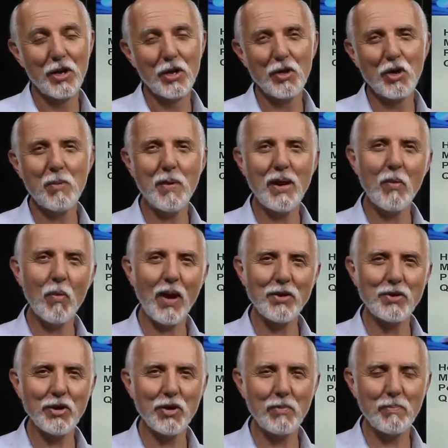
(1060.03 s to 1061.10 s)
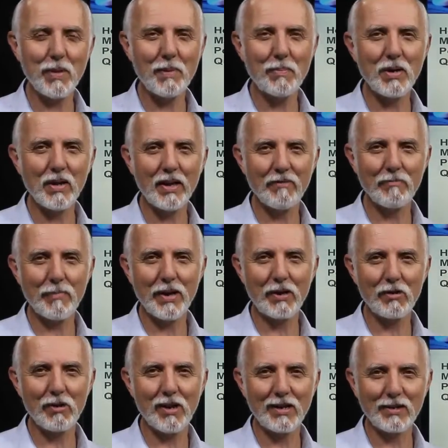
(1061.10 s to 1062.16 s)
You may want to. Maybe you'll have better
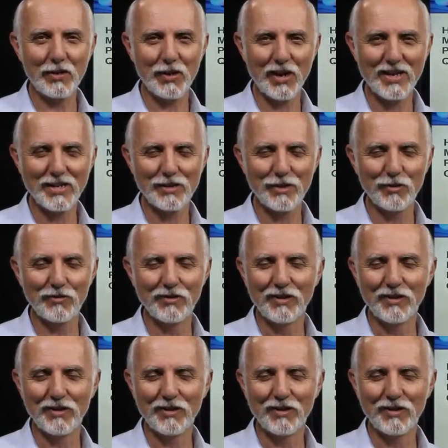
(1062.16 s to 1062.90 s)
luck than I do.